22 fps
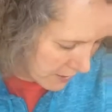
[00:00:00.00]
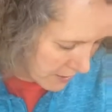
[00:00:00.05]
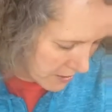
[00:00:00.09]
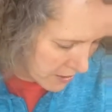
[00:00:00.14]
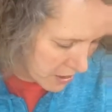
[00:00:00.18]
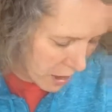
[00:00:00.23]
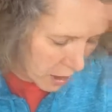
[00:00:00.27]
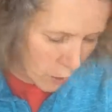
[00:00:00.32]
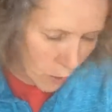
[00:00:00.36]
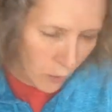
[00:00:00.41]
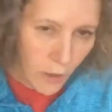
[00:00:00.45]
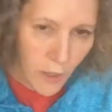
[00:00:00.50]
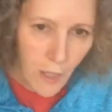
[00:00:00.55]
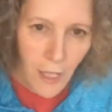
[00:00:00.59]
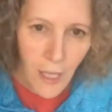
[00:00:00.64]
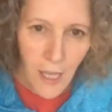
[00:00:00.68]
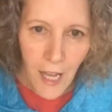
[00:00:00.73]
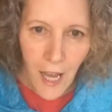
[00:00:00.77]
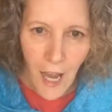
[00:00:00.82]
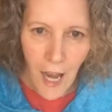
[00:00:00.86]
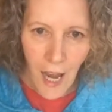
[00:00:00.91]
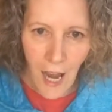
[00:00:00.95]
So
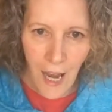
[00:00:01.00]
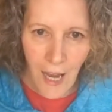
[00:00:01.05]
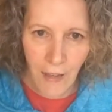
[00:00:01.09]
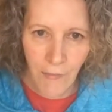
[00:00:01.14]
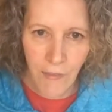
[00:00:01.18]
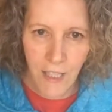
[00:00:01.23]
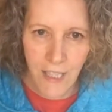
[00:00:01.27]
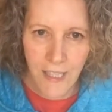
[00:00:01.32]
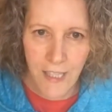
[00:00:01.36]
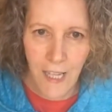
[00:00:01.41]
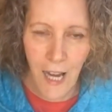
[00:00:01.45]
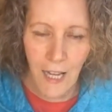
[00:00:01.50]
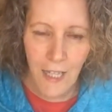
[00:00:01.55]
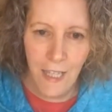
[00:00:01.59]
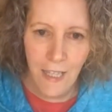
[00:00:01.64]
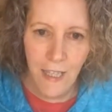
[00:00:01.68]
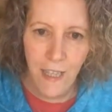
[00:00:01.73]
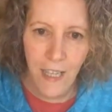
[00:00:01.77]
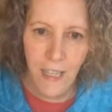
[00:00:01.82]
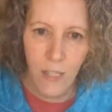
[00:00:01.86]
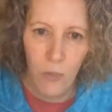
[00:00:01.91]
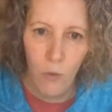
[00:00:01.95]
I have
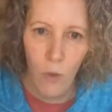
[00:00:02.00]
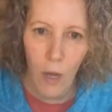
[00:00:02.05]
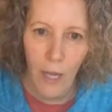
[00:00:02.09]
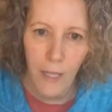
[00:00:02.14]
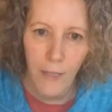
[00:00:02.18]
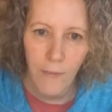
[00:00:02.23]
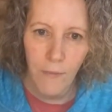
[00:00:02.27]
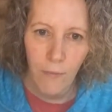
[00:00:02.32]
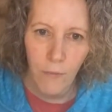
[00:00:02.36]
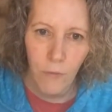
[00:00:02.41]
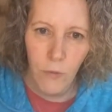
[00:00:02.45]
decided this one,